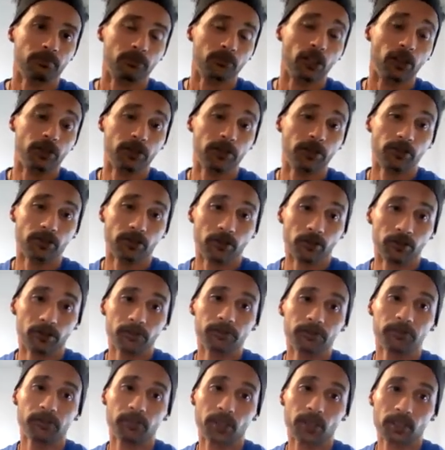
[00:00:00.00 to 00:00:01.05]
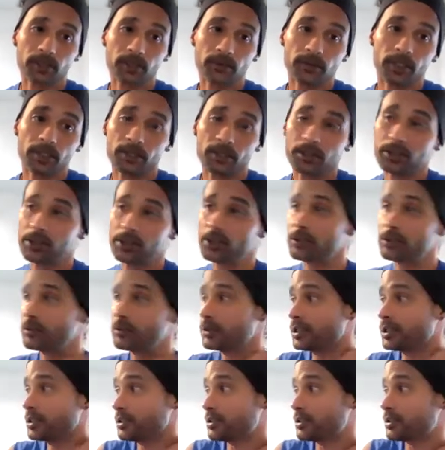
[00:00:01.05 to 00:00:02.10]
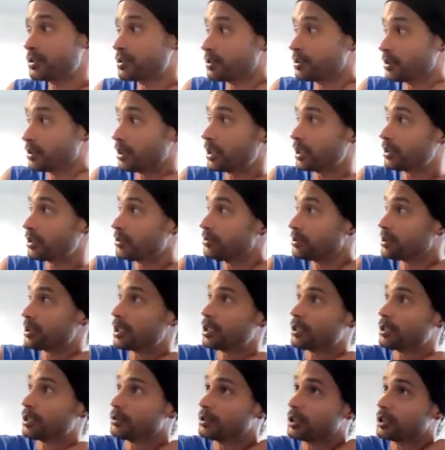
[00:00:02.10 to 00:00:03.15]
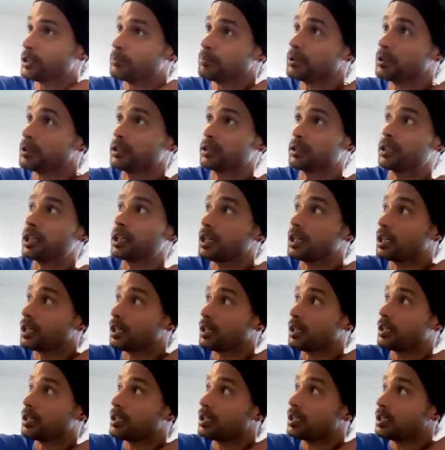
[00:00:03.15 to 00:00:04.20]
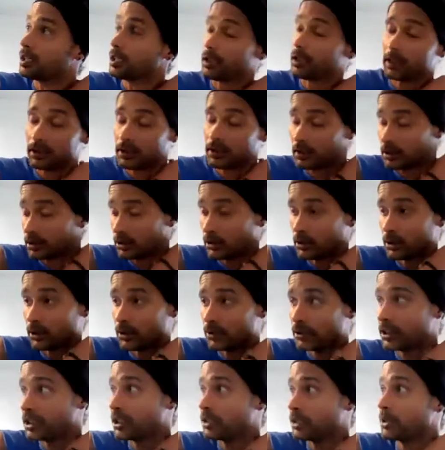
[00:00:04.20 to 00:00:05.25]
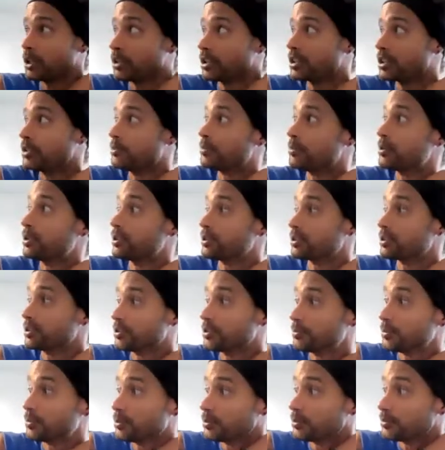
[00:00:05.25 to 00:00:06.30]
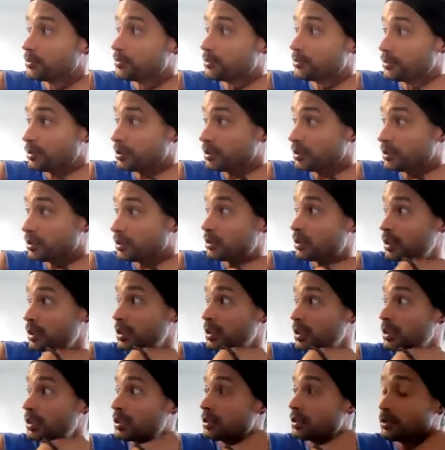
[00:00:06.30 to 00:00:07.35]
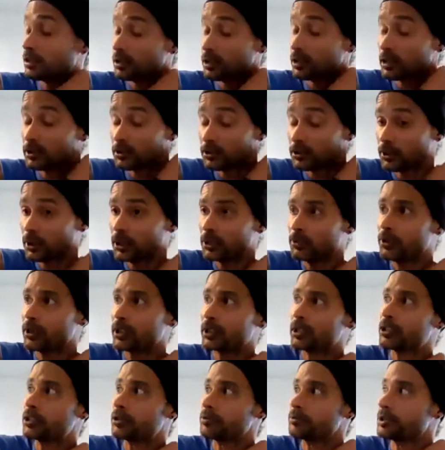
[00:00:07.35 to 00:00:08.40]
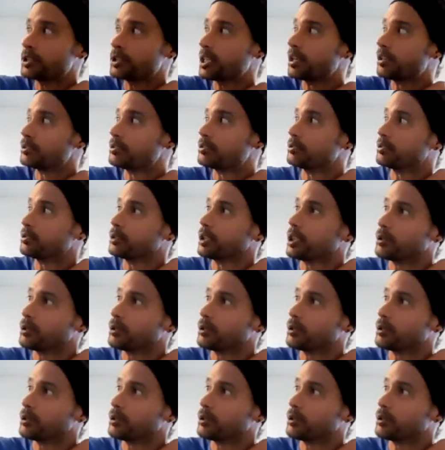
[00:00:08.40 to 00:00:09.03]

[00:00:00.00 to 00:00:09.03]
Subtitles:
No, it's true. It's very true. And it's like you said, keeping it, this whole thing about keeping it simple, it's really what it comes down to.